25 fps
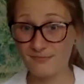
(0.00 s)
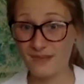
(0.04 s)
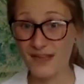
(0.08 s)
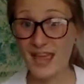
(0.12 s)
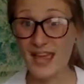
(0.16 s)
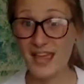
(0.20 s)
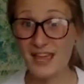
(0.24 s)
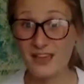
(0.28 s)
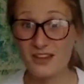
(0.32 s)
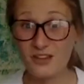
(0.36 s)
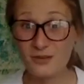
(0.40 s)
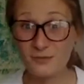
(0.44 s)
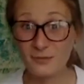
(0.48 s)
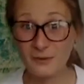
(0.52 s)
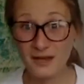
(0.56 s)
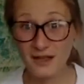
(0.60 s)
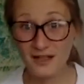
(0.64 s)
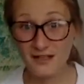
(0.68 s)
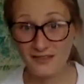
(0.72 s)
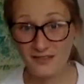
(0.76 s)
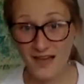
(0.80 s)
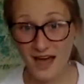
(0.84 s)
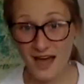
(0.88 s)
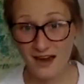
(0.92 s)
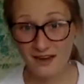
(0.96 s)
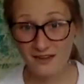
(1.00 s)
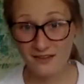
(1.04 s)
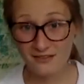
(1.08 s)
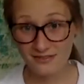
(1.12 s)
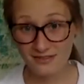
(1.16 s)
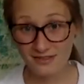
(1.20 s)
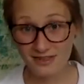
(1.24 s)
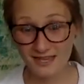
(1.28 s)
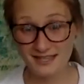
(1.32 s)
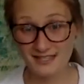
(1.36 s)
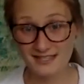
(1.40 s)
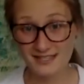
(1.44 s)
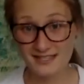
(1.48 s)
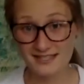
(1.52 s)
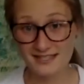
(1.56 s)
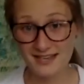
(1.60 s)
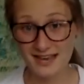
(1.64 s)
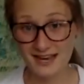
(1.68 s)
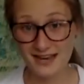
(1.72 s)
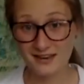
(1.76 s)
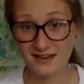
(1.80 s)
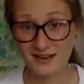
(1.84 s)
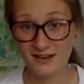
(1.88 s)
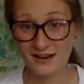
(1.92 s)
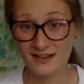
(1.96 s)
It could be a lot of things,
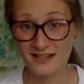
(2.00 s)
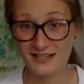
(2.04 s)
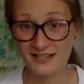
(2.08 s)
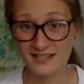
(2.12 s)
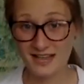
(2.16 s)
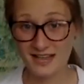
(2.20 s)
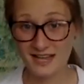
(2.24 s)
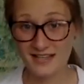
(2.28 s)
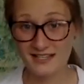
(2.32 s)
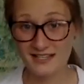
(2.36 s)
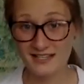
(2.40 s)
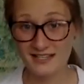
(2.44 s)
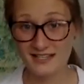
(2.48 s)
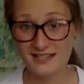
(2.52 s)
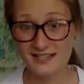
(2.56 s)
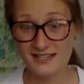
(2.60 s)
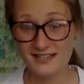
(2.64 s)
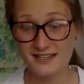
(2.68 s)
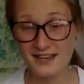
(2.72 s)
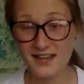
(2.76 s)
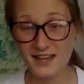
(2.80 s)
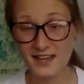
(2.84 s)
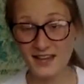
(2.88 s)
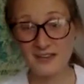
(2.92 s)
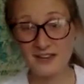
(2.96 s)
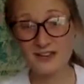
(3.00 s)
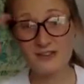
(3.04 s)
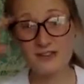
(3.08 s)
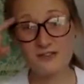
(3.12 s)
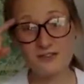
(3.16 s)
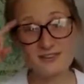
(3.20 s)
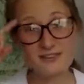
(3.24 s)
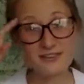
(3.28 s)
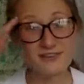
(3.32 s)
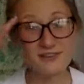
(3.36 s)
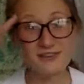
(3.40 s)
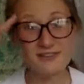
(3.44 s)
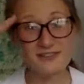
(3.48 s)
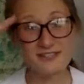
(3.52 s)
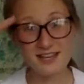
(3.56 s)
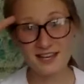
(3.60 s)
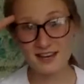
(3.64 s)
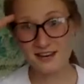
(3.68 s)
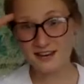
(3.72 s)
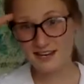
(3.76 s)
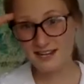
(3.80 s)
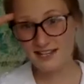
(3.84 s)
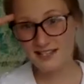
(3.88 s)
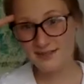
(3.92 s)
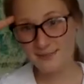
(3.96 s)
second grade scientists. Use those
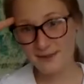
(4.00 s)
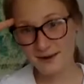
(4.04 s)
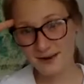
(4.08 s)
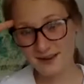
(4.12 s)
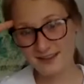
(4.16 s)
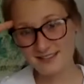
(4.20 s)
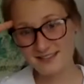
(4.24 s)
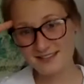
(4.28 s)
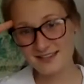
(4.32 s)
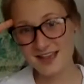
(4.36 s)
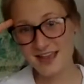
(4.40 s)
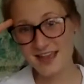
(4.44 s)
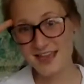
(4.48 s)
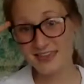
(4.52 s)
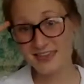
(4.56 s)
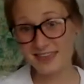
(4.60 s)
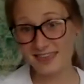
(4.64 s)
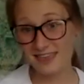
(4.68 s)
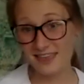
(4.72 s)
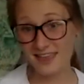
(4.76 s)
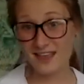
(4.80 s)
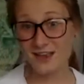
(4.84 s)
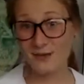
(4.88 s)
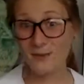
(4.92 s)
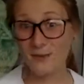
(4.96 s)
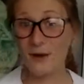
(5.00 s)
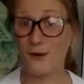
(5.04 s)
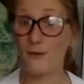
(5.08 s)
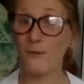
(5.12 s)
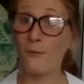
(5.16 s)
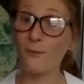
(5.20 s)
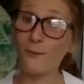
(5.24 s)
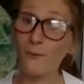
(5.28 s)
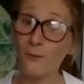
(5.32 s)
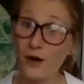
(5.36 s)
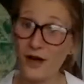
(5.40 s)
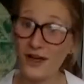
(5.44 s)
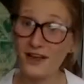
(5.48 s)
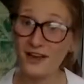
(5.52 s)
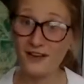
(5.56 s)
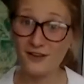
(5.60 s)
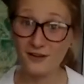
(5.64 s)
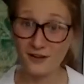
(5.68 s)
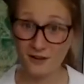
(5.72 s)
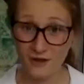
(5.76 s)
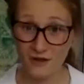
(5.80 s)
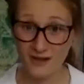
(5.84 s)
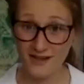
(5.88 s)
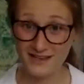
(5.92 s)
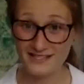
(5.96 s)
curious brains and think about what
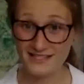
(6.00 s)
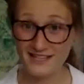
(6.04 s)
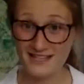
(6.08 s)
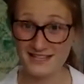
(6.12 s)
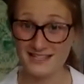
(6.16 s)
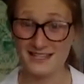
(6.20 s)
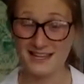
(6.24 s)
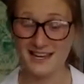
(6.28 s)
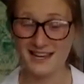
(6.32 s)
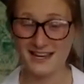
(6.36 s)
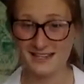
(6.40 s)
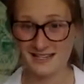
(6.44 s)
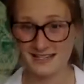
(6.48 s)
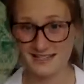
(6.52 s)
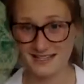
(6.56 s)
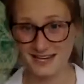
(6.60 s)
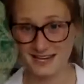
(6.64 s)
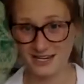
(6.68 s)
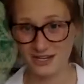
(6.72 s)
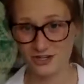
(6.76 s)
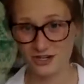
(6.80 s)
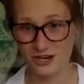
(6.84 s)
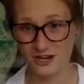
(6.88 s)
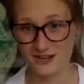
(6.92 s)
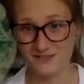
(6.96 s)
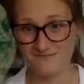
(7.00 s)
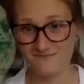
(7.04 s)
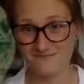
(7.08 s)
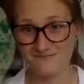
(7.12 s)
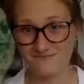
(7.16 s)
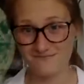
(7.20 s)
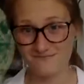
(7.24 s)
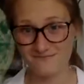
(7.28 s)
causes extinction.